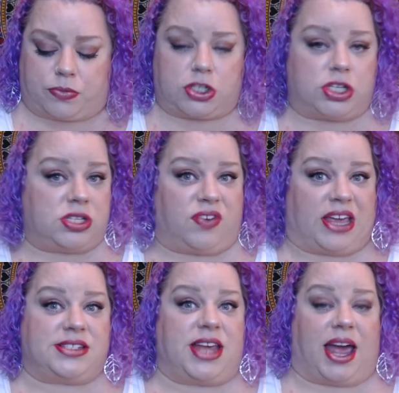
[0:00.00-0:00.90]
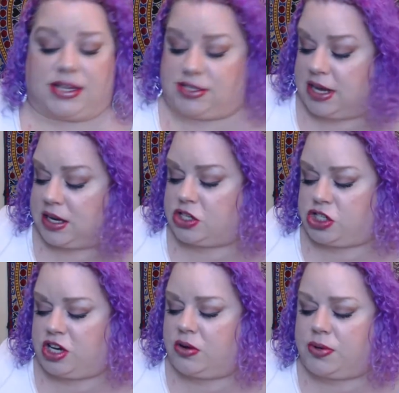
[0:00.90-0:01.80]
She's fantastic, and
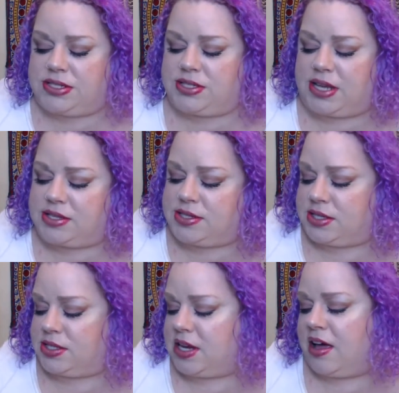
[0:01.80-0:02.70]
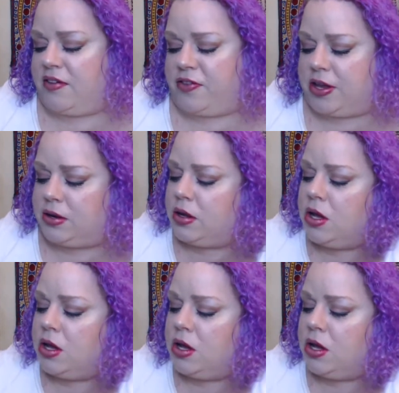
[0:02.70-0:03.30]
she always sends us stuff in